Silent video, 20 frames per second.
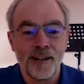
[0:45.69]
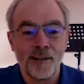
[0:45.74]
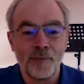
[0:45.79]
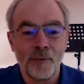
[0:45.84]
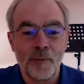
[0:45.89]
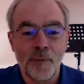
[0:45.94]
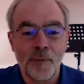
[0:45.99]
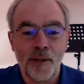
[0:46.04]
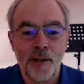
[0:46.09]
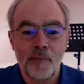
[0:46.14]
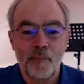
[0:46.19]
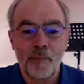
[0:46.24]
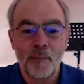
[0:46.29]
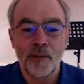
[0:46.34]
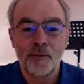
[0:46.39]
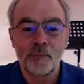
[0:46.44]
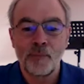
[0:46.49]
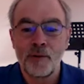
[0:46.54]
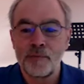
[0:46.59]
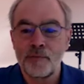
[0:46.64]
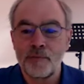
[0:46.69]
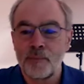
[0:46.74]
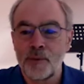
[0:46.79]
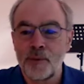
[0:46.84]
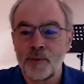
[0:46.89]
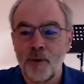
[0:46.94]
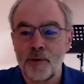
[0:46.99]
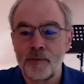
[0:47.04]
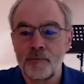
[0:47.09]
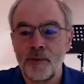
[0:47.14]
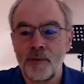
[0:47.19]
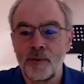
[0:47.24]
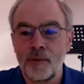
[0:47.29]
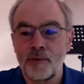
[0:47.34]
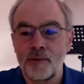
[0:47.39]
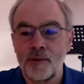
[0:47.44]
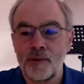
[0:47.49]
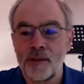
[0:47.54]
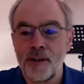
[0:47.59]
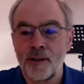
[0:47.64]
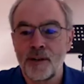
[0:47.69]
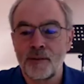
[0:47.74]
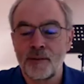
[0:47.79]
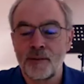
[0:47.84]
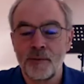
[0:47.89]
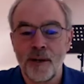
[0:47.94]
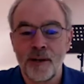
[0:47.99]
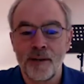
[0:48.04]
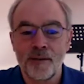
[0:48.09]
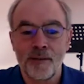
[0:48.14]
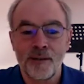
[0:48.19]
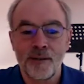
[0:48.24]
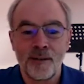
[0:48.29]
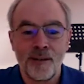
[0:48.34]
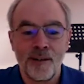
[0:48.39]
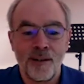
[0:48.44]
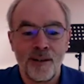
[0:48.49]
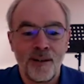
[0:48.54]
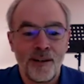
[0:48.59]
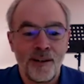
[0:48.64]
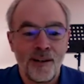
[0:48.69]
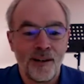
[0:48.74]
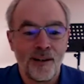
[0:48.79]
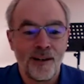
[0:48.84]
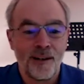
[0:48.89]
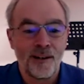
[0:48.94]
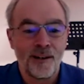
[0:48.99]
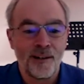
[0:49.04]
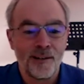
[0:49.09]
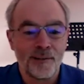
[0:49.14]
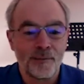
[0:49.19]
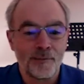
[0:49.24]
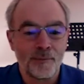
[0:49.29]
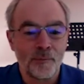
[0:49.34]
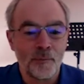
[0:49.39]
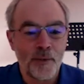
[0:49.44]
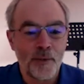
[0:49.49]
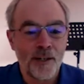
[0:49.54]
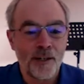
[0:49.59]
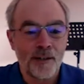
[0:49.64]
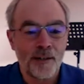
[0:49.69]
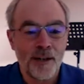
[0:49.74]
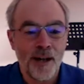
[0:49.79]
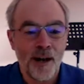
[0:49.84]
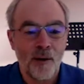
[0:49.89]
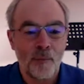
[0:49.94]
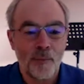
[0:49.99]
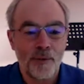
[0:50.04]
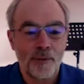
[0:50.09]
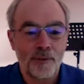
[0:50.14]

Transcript: We pick up our smartphones to check the weather. We can now